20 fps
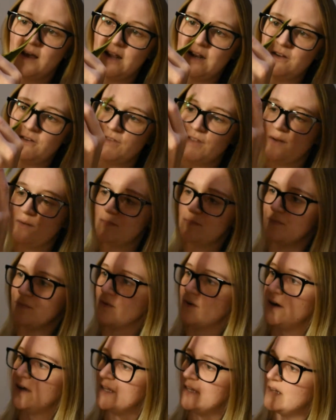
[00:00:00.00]
I love that
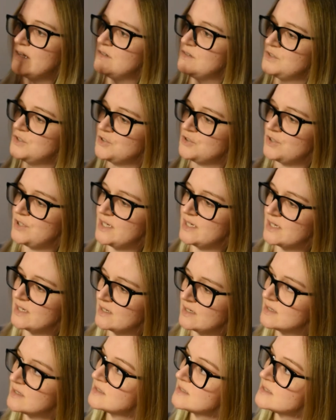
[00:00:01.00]
bright yellow
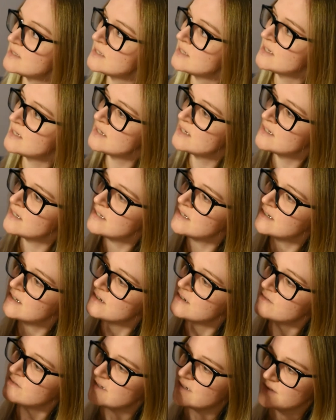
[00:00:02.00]
streak
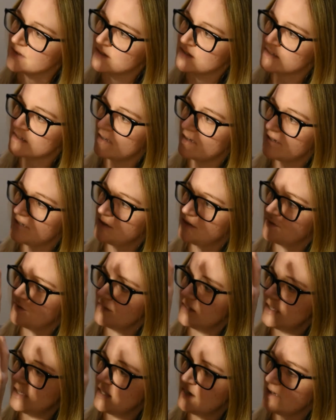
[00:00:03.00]
around the side of
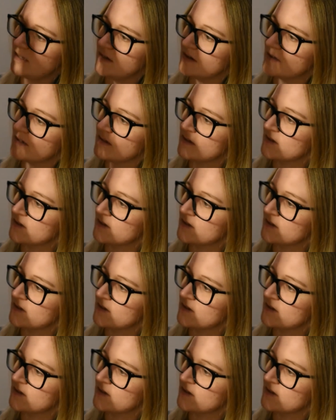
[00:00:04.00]
the